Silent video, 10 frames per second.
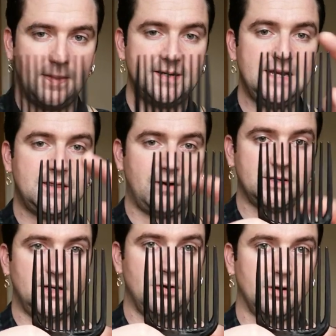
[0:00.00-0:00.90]
The teeth are
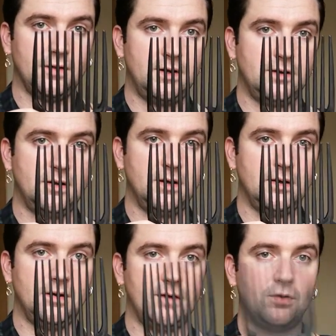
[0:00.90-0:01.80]
actually longer than
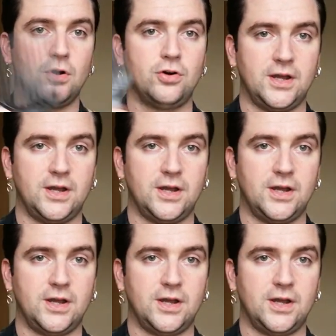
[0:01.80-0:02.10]
I've got a